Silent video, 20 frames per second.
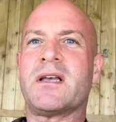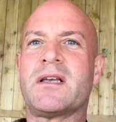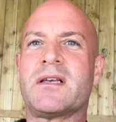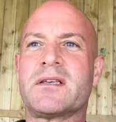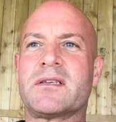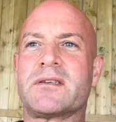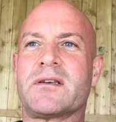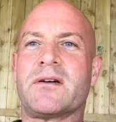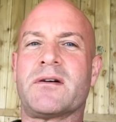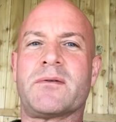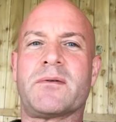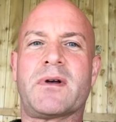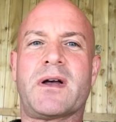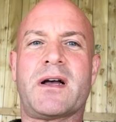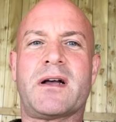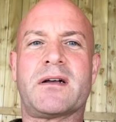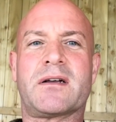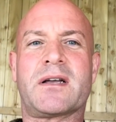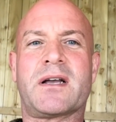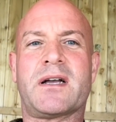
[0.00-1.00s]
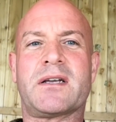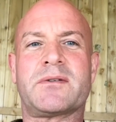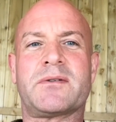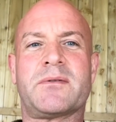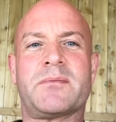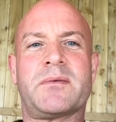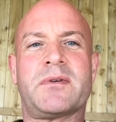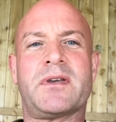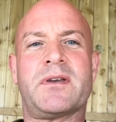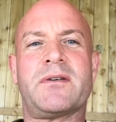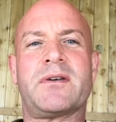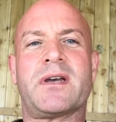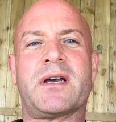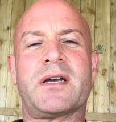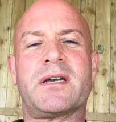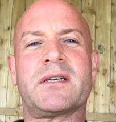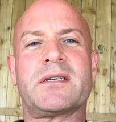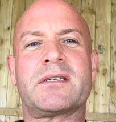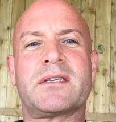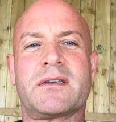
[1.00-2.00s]
So I'll catch up with you
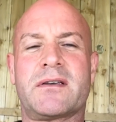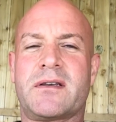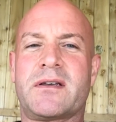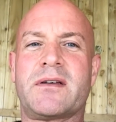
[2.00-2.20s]
guys